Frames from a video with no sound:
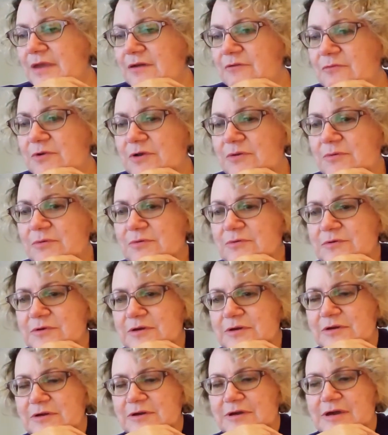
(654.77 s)
we will
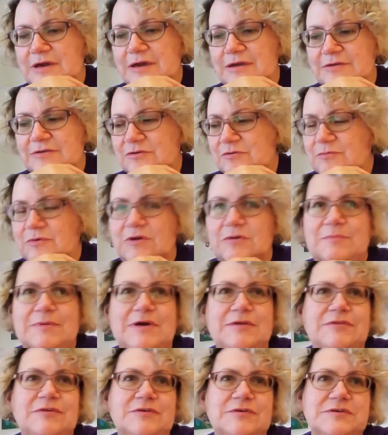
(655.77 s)
not worry
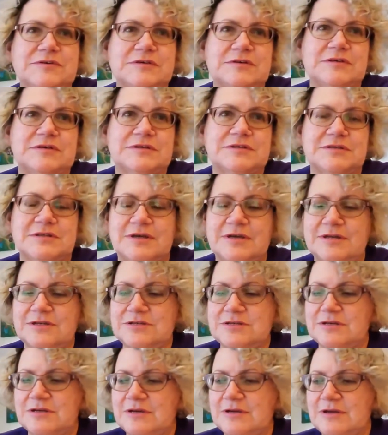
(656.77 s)
about those at this
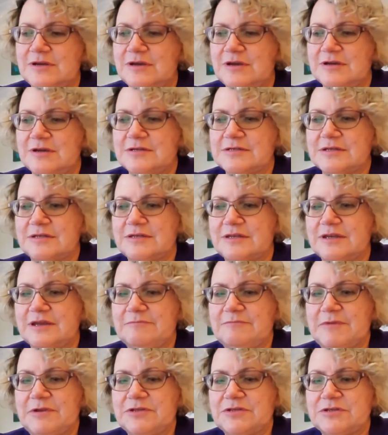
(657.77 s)
stage, because I think I
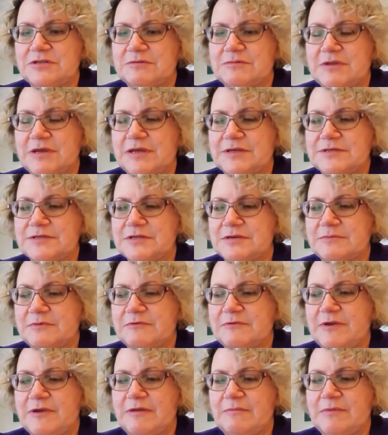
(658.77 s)
mentioned the last time
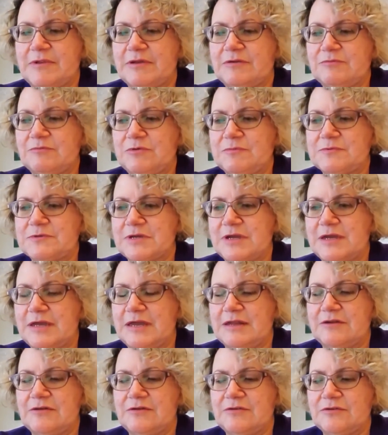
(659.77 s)
of how many WIPs I
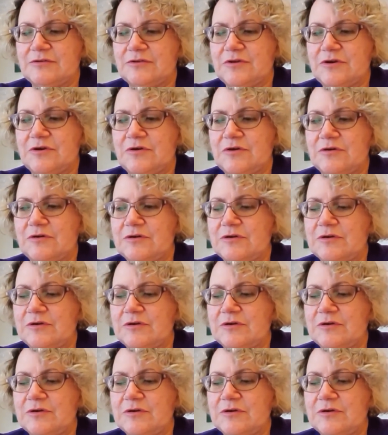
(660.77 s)
had on the go.